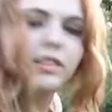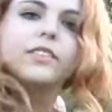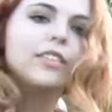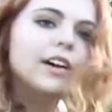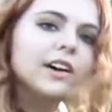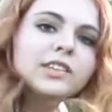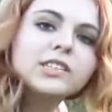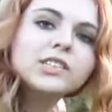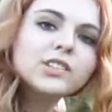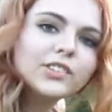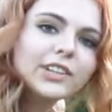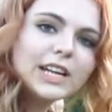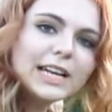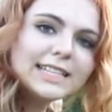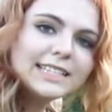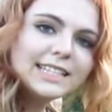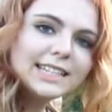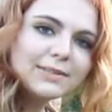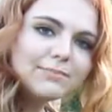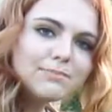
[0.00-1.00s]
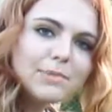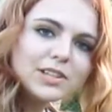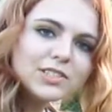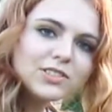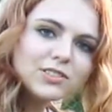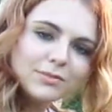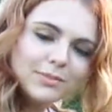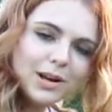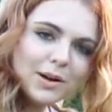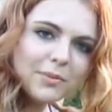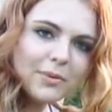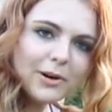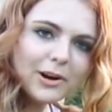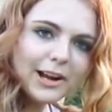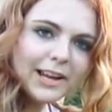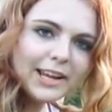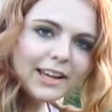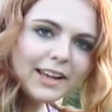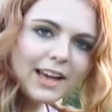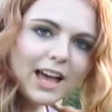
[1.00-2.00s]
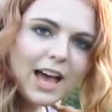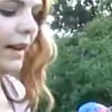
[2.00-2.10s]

thus creating muscle memory,